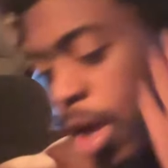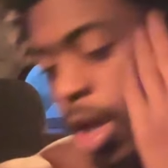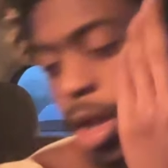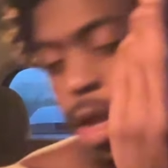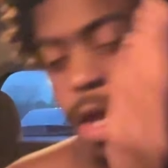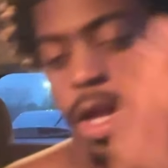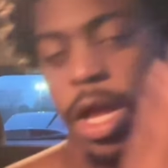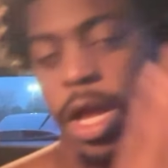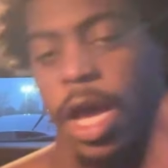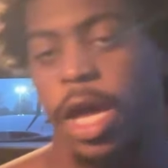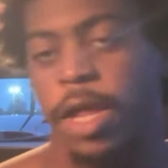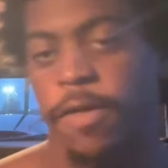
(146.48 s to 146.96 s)

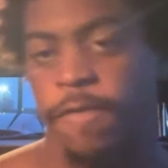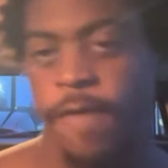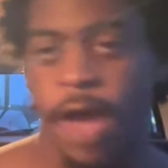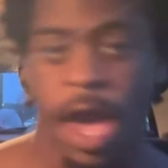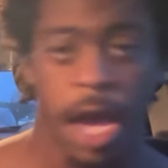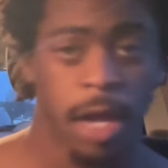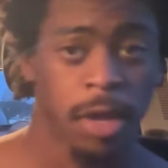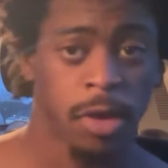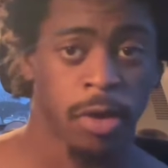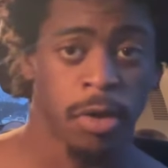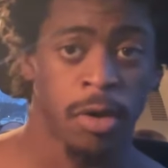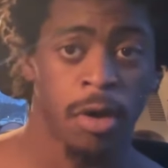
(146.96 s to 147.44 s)
The next
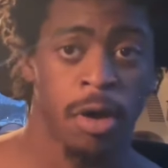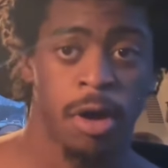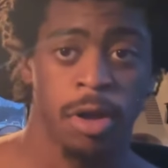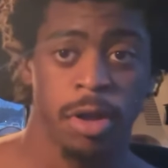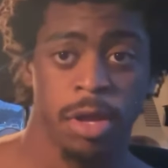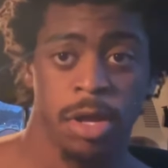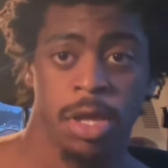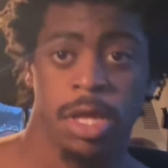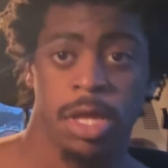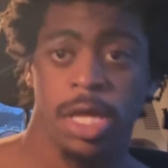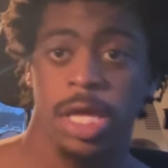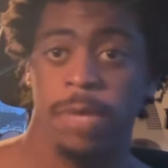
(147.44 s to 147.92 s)
factor on
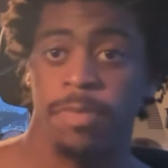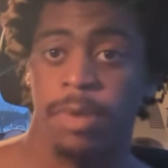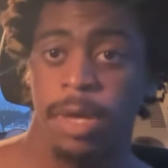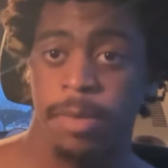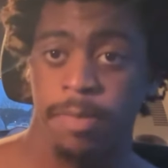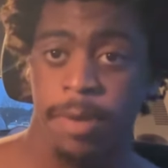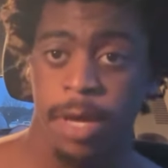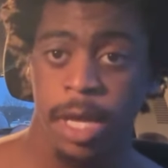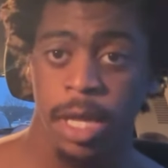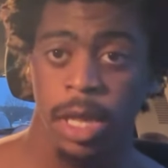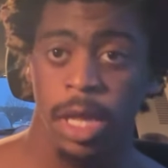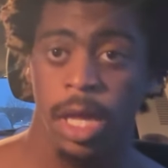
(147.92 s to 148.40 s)
the
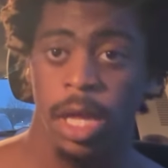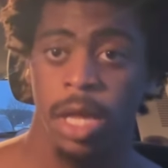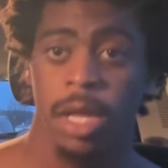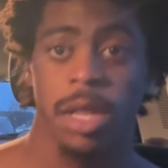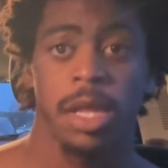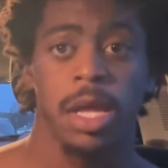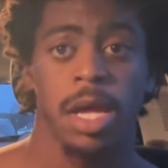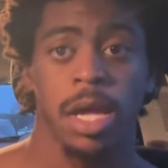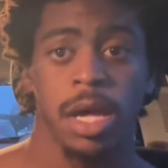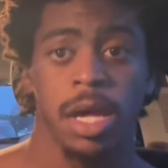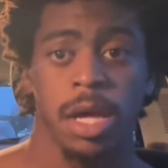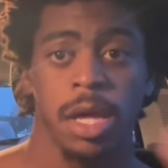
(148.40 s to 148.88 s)
GPP
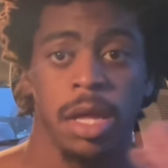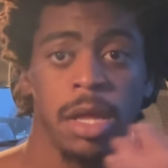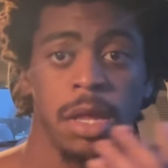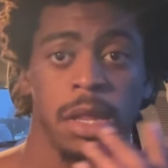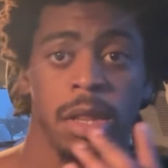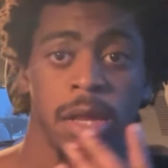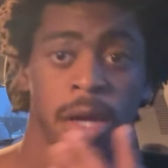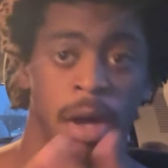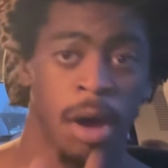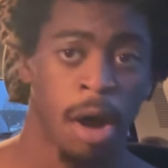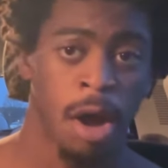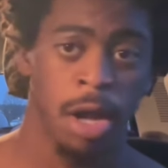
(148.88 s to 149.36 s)
list is
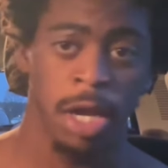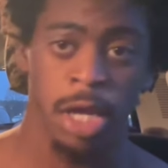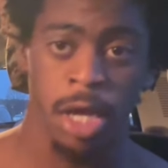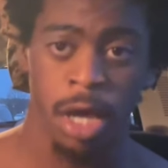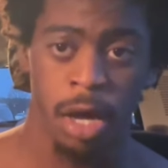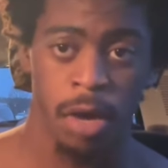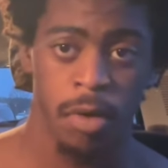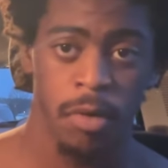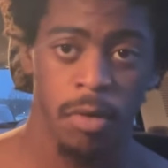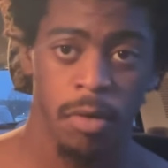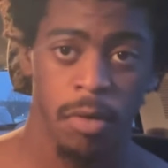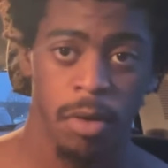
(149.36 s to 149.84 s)

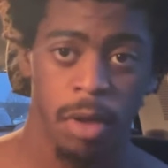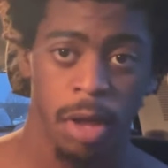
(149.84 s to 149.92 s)
cardio.